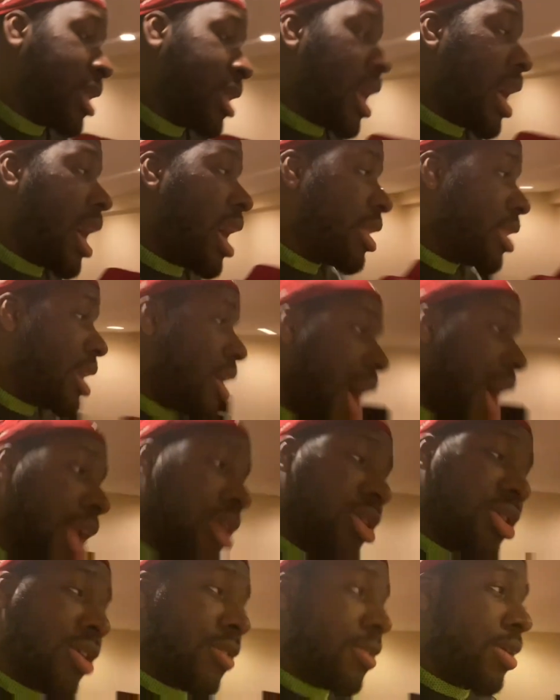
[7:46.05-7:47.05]
I don't know. I
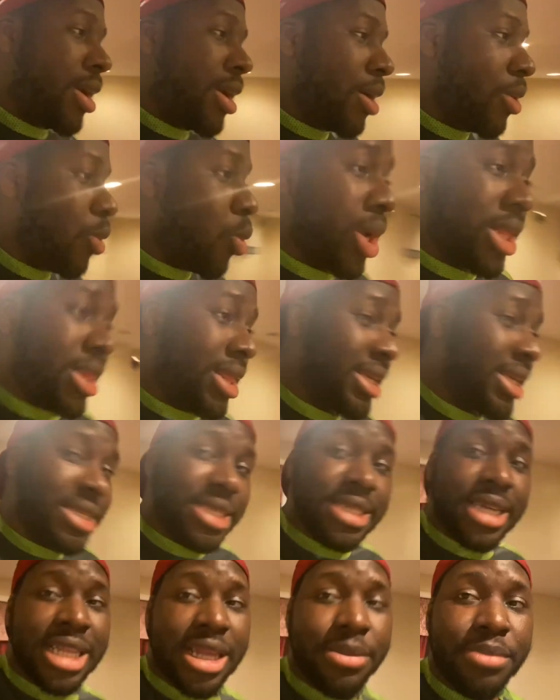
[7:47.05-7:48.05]
don't know what this
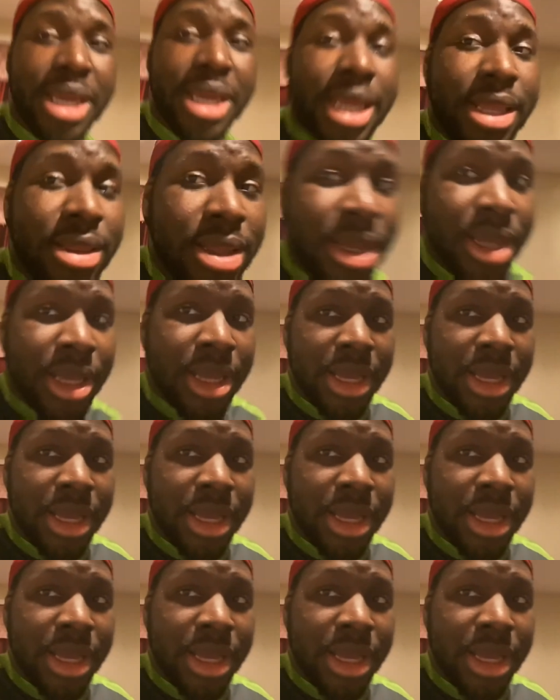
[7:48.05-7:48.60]
is going to mean,